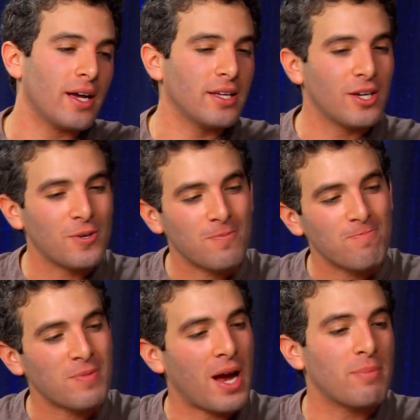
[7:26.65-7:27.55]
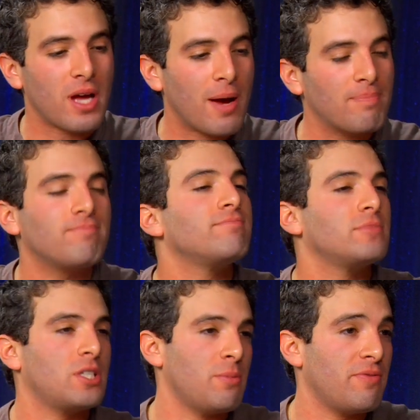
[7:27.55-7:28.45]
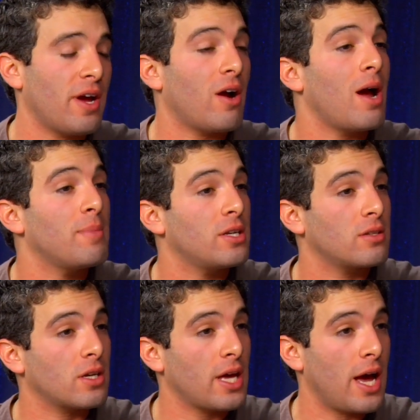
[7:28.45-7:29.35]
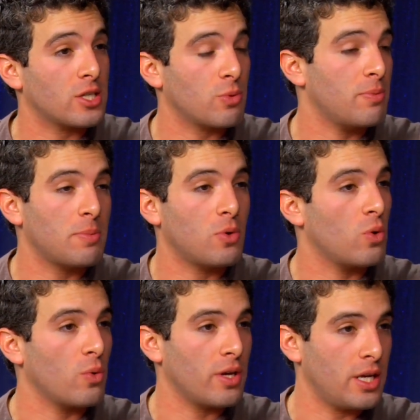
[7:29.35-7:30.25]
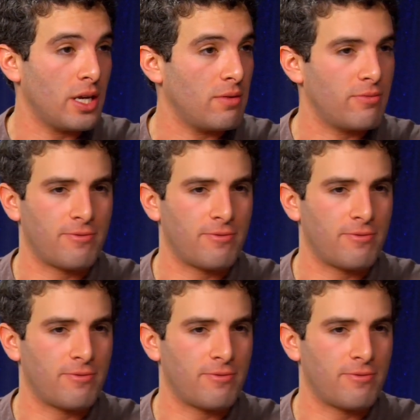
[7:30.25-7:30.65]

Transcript: You know, to be fair, I'm in a cast with people who are in it